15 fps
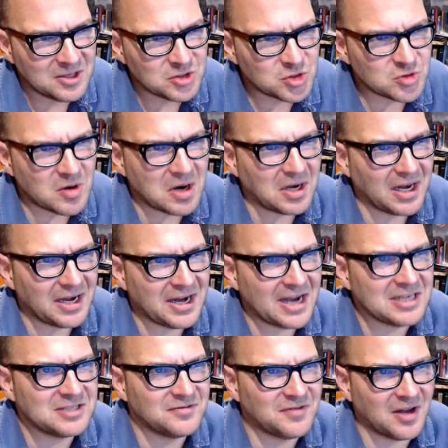struggle at
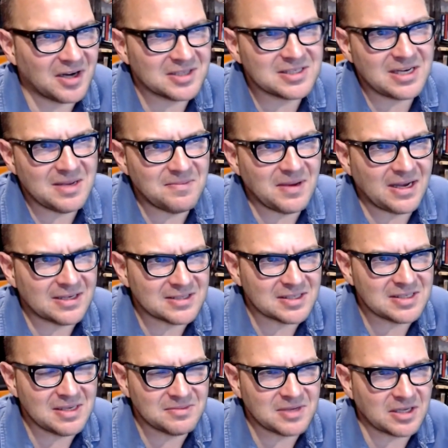night to fall asleep because it
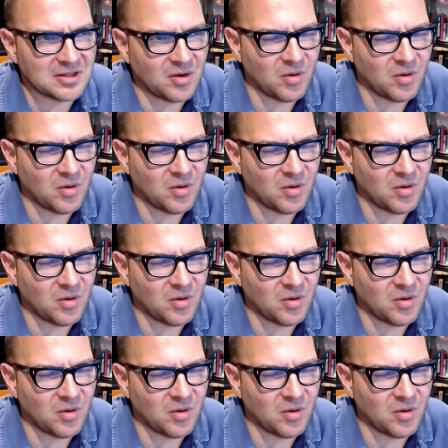seems like